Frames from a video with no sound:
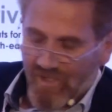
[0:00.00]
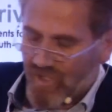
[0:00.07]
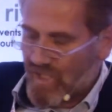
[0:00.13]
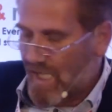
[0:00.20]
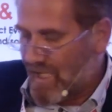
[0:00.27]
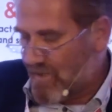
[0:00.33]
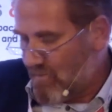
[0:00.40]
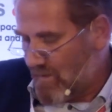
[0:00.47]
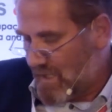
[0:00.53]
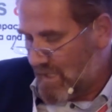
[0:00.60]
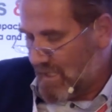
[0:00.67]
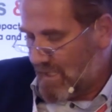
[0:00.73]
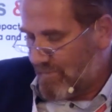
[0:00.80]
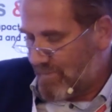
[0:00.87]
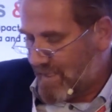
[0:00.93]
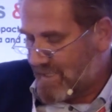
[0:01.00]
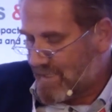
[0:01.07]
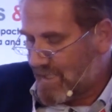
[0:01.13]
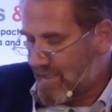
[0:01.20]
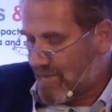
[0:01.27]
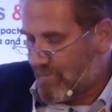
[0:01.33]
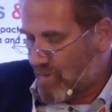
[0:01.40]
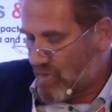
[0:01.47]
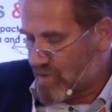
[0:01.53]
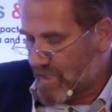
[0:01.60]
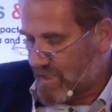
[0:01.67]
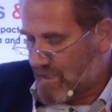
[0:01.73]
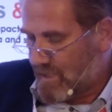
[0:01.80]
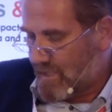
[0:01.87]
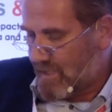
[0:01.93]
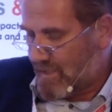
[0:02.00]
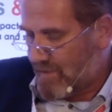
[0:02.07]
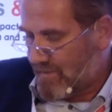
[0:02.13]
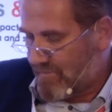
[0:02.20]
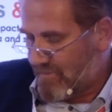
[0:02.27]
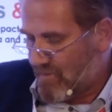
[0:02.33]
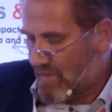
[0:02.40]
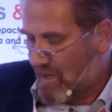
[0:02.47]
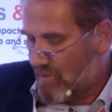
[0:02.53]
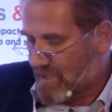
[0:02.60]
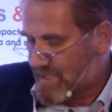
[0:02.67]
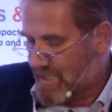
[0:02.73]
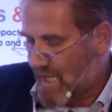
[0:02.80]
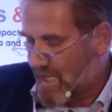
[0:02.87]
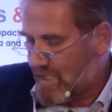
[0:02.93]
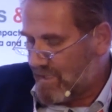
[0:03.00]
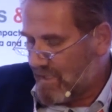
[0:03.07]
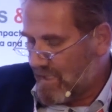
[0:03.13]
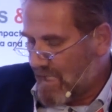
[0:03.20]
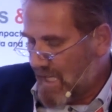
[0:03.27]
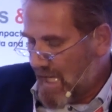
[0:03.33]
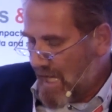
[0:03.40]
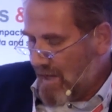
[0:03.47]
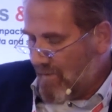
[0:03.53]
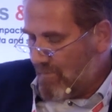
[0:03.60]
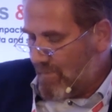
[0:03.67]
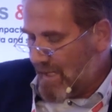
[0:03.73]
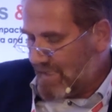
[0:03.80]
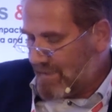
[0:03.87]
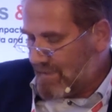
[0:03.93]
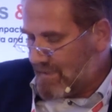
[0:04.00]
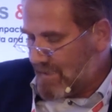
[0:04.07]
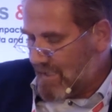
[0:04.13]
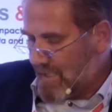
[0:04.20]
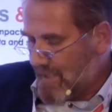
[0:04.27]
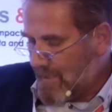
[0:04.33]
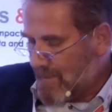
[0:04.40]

Vishdan will present the project from our side. But